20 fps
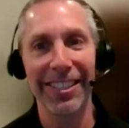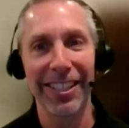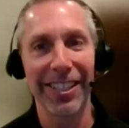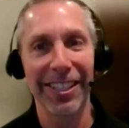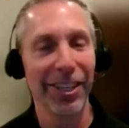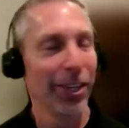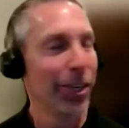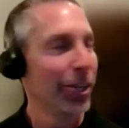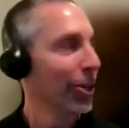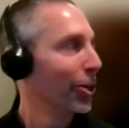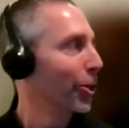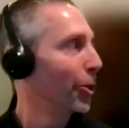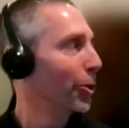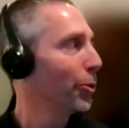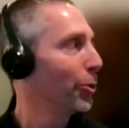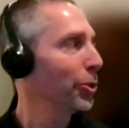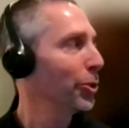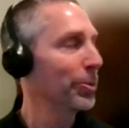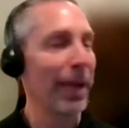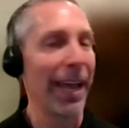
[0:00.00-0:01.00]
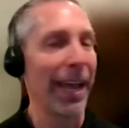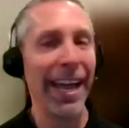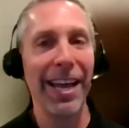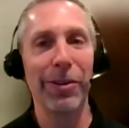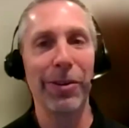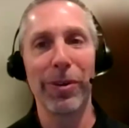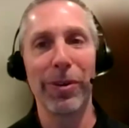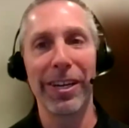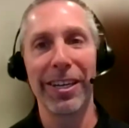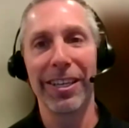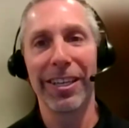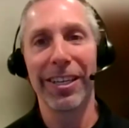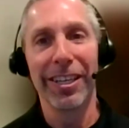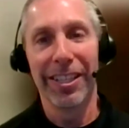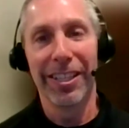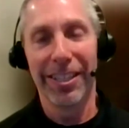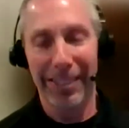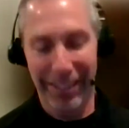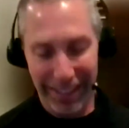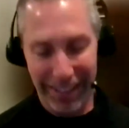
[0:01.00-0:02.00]
I said, who's mad when
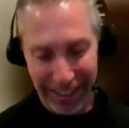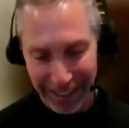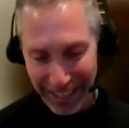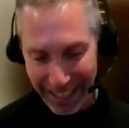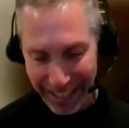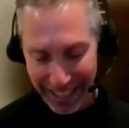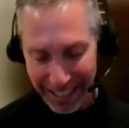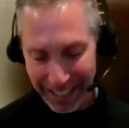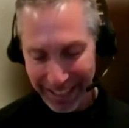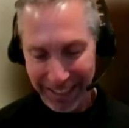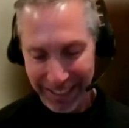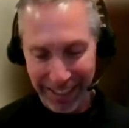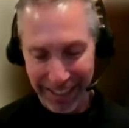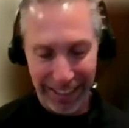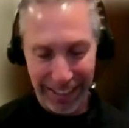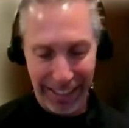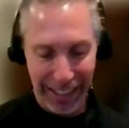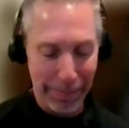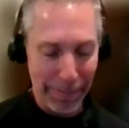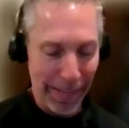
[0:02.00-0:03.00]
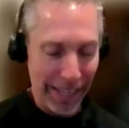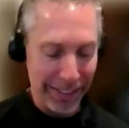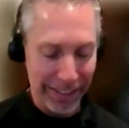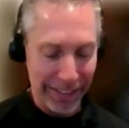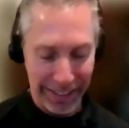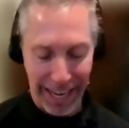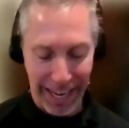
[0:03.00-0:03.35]
they get an email,